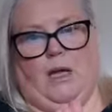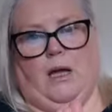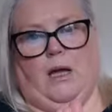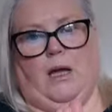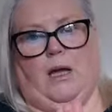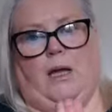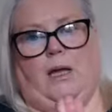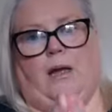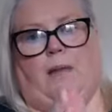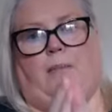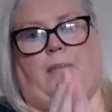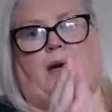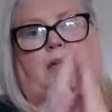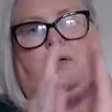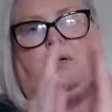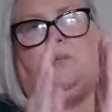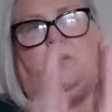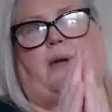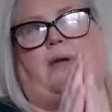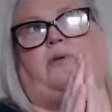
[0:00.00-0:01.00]
Are
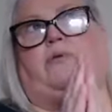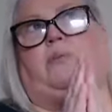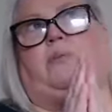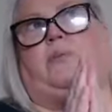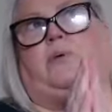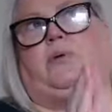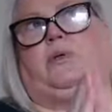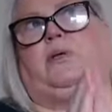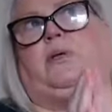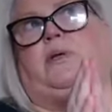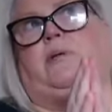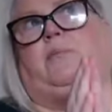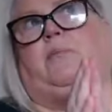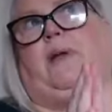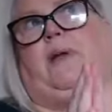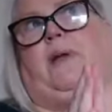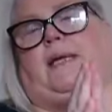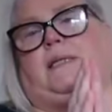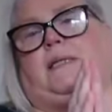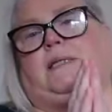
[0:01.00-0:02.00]
you better at putting in
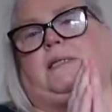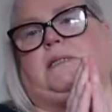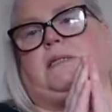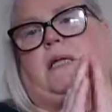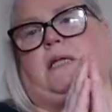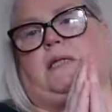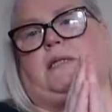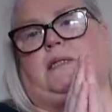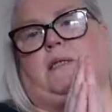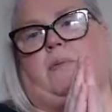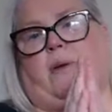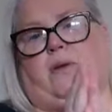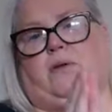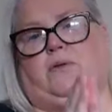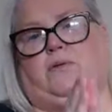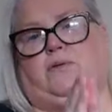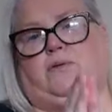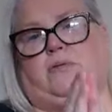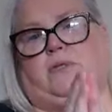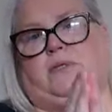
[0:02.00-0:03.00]
place healthy
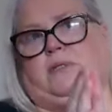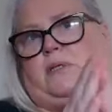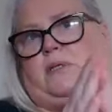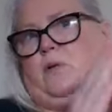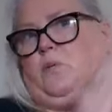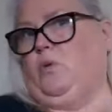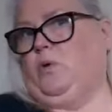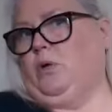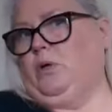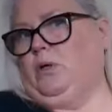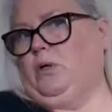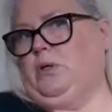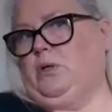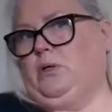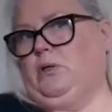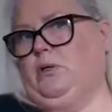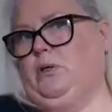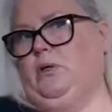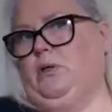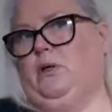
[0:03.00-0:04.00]
boundaries at
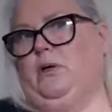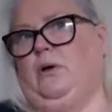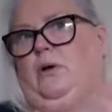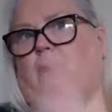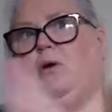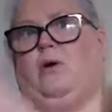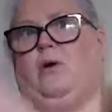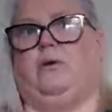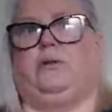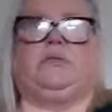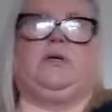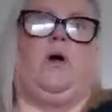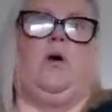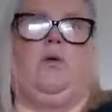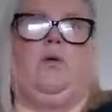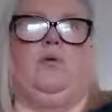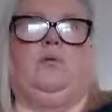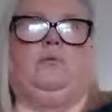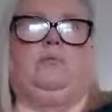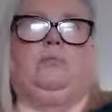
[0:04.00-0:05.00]
work or at
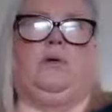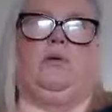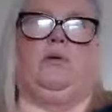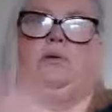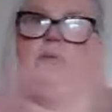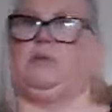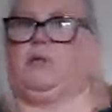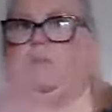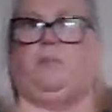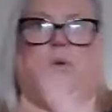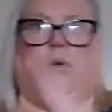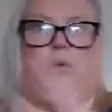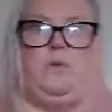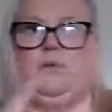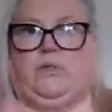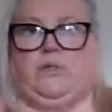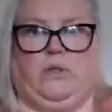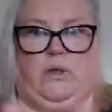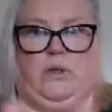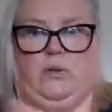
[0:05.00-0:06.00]
home, or are they both
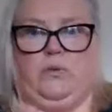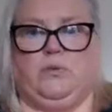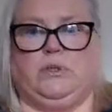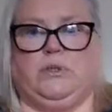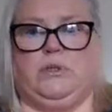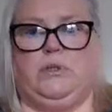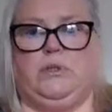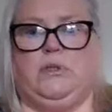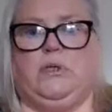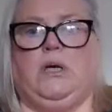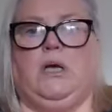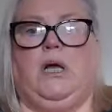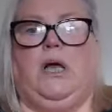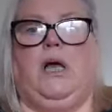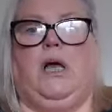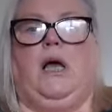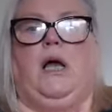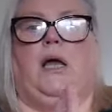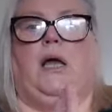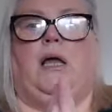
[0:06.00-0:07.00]
skewed?
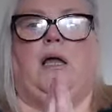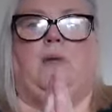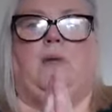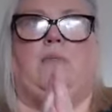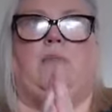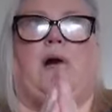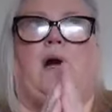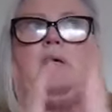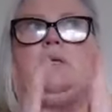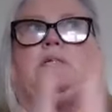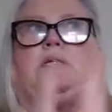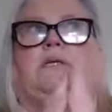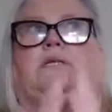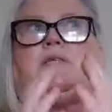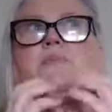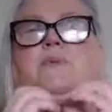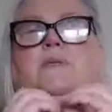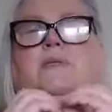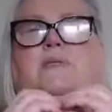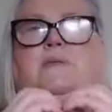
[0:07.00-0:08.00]
Are there
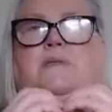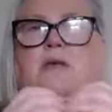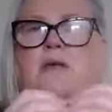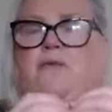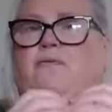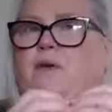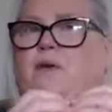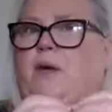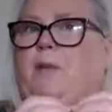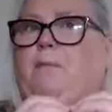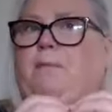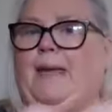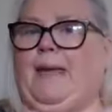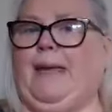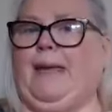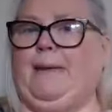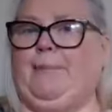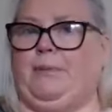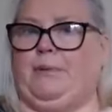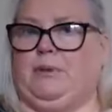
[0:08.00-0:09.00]
specific
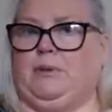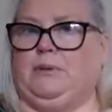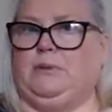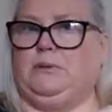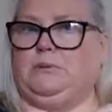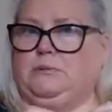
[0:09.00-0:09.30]
people,